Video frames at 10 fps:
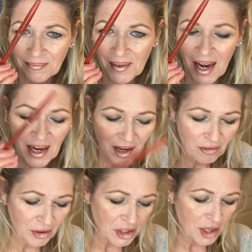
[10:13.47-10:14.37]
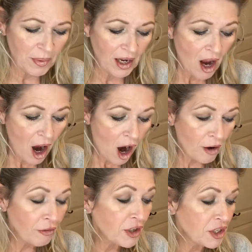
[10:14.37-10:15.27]
and get free shipping. Our
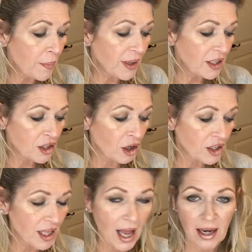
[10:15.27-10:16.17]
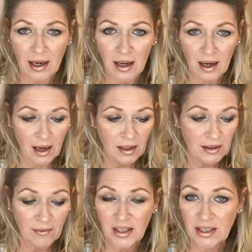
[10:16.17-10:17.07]
free shipping starts at
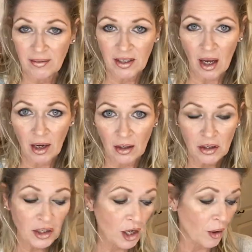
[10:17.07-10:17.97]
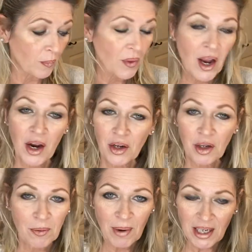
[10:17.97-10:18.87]
$77. So
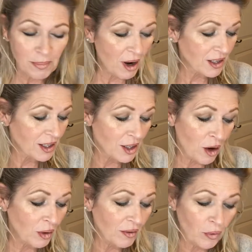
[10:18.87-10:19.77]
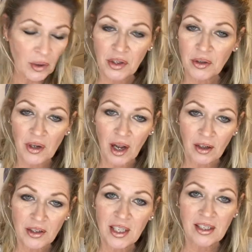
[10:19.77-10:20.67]
your AmazeBox is only
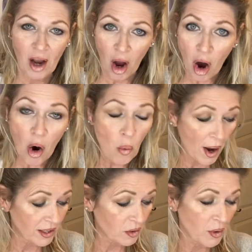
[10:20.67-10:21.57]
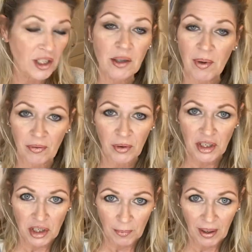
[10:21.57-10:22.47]
$42. It's always going to be free
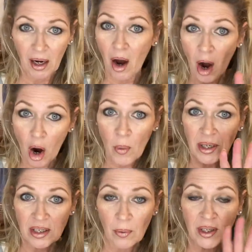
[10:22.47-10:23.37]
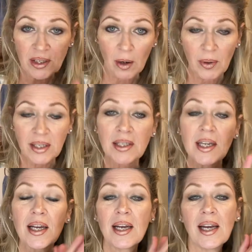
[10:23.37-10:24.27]
shipping. Always, always, always.
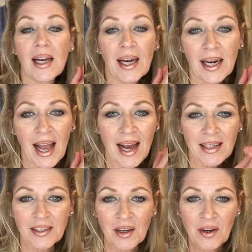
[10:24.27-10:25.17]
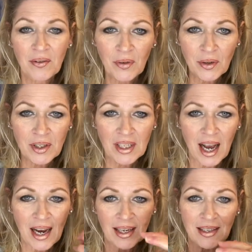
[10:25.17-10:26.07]
It has full
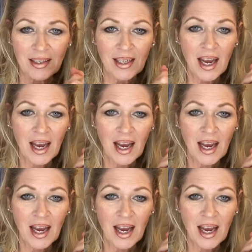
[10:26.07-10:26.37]
size.